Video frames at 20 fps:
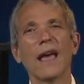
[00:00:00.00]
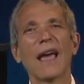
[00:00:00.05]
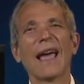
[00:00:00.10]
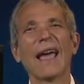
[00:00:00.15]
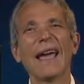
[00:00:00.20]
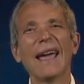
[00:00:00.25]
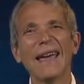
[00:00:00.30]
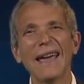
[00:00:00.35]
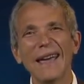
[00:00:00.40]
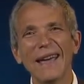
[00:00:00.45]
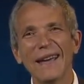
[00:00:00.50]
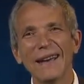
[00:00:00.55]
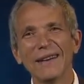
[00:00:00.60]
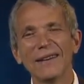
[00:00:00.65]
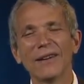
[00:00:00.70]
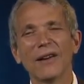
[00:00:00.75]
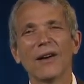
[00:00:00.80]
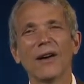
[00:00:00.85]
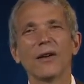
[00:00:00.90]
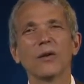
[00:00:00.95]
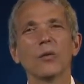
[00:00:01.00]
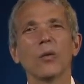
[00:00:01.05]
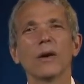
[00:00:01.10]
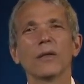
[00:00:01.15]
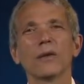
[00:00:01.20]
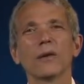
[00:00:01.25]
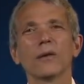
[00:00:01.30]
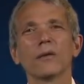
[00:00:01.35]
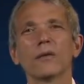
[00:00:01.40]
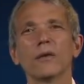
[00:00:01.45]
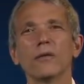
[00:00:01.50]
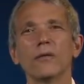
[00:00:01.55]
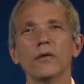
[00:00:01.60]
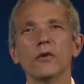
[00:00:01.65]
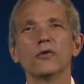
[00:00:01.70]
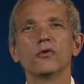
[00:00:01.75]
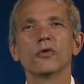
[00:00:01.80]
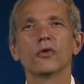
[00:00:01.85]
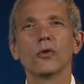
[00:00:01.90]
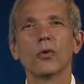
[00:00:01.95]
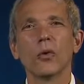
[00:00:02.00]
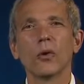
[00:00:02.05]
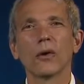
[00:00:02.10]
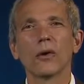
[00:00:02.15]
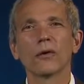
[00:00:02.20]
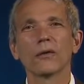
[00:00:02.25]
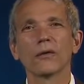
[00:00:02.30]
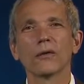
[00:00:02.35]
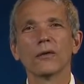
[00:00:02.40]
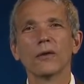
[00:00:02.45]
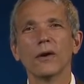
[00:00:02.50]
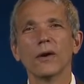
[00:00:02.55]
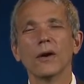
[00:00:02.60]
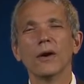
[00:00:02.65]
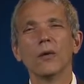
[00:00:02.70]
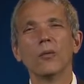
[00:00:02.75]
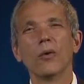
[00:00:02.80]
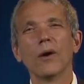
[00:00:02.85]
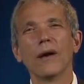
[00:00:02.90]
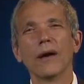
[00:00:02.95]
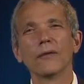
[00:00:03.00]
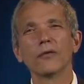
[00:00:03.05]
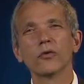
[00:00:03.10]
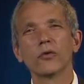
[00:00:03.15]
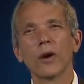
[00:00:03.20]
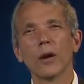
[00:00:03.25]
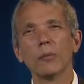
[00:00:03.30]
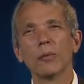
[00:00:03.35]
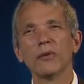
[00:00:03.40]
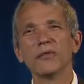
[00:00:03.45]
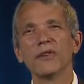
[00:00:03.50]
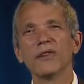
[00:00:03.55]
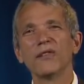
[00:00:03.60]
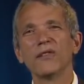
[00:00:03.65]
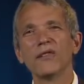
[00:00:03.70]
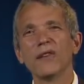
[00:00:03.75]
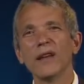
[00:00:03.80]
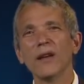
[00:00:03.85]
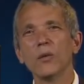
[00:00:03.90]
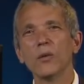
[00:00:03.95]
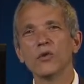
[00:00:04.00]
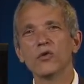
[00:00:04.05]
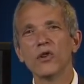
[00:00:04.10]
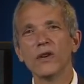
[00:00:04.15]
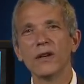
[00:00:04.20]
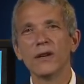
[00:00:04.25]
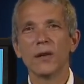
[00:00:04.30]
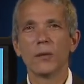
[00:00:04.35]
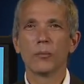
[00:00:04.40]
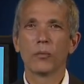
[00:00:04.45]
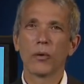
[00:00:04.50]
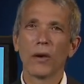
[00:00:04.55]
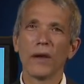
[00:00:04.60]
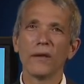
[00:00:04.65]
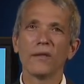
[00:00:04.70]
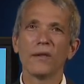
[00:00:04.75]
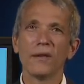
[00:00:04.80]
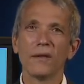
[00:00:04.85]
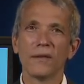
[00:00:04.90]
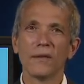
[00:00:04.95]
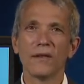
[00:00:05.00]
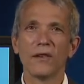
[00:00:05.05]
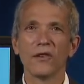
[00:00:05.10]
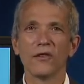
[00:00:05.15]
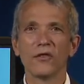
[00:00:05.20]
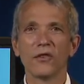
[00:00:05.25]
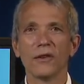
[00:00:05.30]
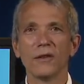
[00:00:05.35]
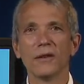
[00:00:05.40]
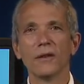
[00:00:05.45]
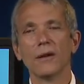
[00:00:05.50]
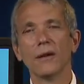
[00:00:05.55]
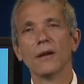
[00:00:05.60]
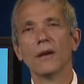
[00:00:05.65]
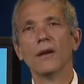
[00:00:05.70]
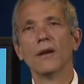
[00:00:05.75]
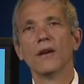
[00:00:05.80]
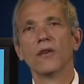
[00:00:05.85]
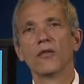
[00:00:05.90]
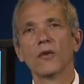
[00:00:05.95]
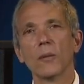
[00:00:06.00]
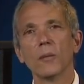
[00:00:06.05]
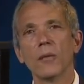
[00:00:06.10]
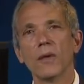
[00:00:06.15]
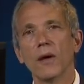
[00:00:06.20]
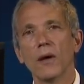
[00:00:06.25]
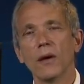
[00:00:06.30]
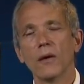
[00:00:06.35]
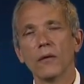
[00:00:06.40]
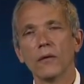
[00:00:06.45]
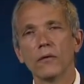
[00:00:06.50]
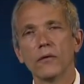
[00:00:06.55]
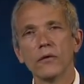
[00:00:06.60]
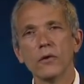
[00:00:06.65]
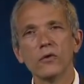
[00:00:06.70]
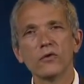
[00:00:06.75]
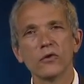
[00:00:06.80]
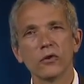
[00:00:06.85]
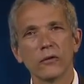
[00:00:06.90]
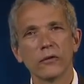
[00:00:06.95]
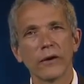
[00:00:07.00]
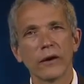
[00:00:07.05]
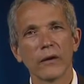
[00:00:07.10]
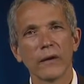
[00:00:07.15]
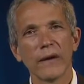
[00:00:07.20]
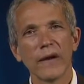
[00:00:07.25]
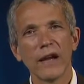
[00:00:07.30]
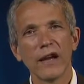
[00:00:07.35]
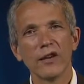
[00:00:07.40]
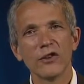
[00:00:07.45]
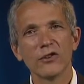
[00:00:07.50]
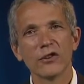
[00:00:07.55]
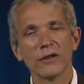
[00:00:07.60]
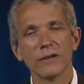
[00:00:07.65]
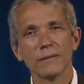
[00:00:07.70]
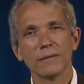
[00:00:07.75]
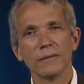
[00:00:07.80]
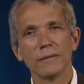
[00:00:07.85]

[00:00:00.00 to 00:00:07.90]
and on whether the future courts will have trouble distinguishing the present decision from the future variation.